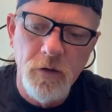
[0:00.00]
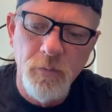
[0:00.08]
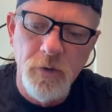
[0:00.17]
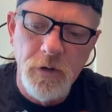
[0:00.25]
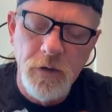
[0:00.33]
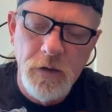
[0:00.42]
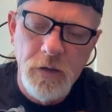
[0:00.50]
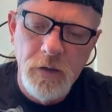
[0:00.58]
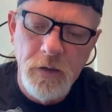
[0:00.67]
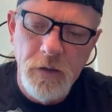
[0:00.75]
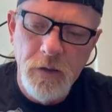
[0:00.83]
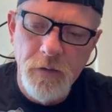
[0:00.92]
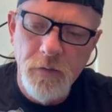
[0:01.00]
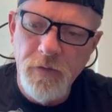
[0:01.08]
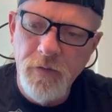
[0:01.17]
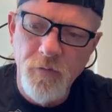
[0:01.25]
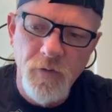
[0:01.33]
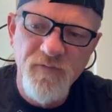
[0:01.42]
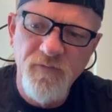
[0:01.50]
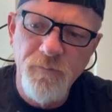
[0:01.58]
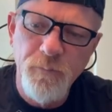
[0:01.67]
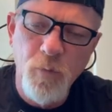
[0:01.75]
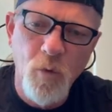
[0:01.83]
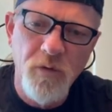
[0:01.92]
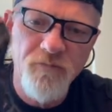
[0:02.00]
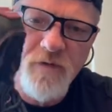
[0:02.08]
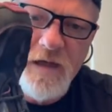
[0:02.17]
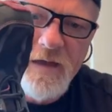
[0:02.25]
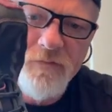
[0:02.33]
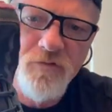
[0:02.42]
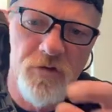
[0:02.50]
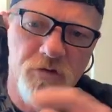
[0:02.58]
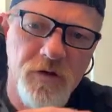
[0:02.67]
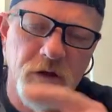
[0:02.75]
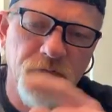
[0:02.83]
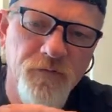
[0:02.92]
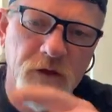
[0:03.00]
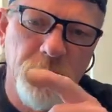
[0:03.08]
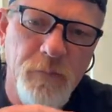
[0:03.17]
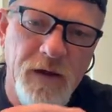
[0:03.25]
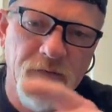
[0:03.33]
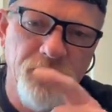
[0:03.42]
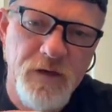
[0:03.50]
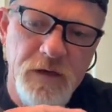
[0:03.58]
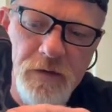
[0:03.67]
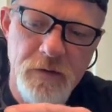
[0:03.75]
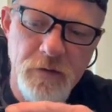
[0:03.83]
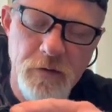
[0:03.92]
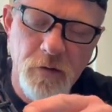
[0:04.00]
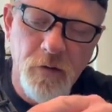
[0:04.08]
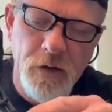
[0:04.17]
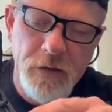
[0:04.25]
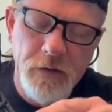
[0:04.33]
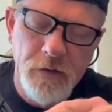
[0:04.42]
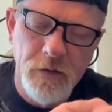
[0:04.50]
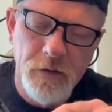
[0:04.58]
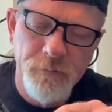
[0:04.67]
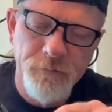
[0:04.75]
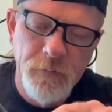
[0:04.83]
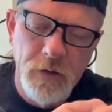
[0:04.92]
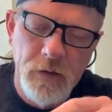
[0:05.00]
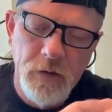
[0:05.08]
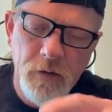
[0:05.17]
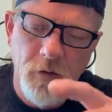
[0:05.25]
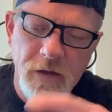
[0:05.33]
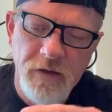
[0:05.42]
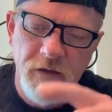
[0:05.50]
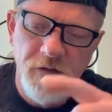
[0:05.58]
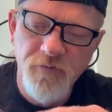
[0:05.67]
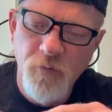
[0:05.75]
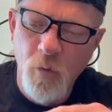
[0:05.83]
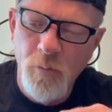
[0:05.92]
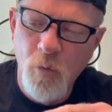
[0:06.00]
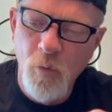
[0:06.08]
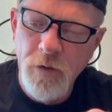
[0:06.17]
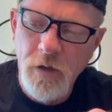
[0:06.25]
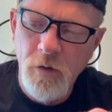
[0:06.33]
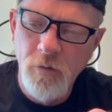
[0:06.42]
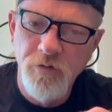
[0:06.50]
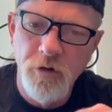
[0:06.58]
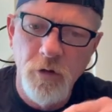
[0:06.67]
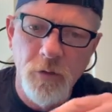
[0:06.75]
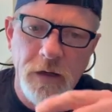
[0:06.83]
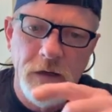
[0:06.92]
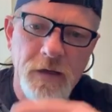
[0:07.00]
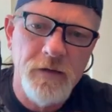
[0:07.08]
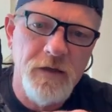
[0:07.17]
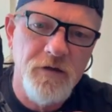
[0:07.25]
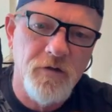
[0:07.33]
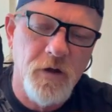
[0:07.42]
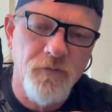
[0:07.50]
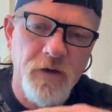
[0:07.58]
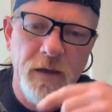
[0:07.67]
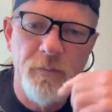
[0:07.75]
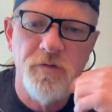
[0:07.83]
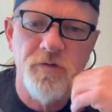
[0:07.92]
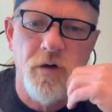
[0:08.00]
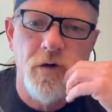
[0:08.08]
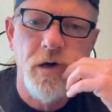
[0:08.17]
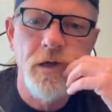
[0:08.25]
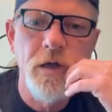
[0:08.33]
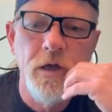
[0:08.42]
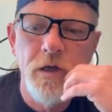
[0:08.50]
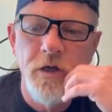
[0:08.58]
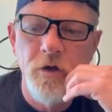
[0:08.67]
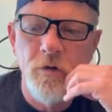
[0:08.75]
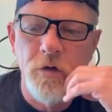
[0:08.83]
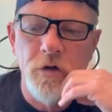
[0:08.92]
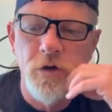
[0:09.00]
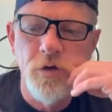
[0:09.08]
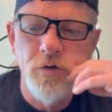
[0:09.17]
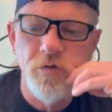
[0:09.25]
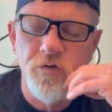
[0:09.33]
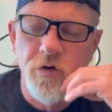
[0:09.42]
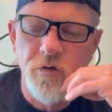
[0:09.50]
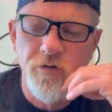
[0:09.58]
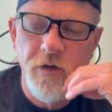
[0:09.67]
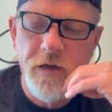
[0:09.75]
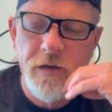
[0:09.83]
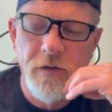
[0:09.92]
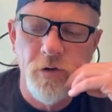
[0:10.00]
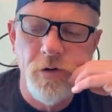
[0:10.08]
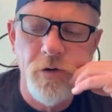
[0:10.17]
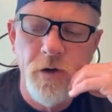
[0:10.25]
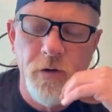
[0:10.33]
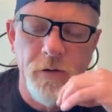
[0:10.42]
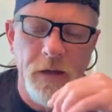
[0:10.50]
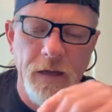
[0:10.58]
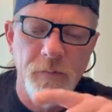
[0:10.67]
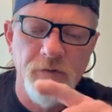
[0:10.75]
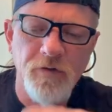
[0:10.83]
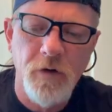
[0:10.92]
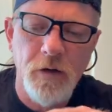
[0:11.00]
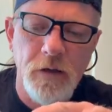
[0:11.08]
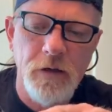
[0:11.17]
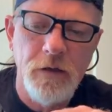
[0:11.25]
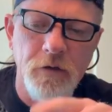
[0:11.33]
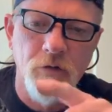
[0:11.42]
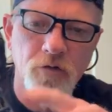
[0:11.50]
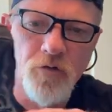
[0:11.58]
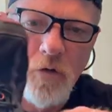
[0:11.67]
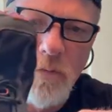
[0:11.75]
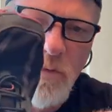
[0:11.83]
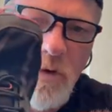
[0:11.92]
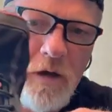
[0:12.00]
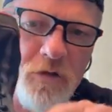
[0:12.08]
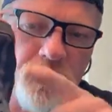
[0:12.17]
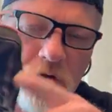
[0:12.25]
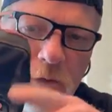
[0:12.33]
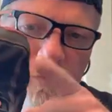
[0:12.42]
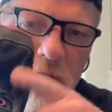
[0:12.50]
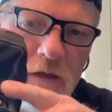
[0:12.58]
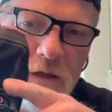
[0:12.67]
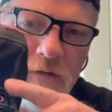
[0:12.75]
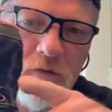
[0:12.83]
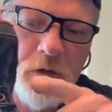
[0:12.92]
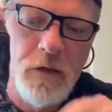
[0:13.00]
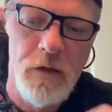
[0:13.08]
but the 3.5s just didn't fit my feet like these 4.0s do. And I got these off Amazon. You can Google search that or Amazon it, and you can sort of price shop these.